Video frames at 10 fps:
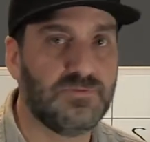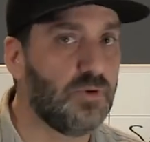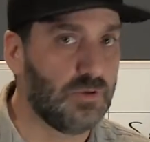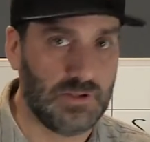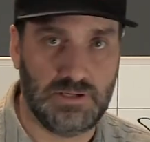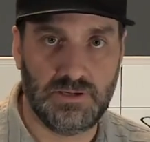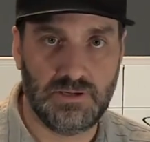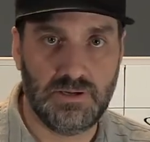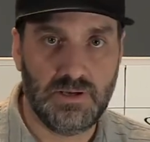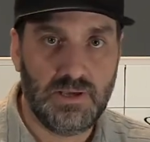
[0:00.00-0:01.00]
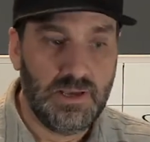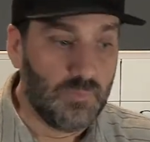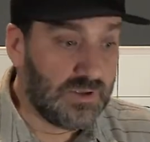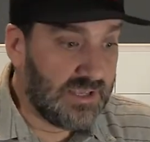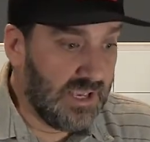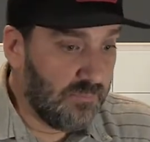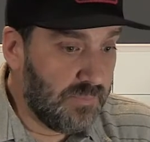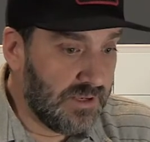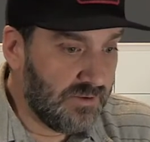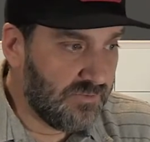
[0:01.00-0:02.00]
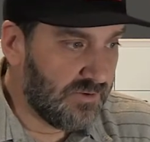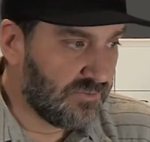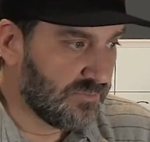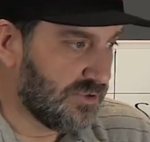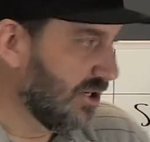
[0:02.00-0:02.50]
fully, and we can't benefit from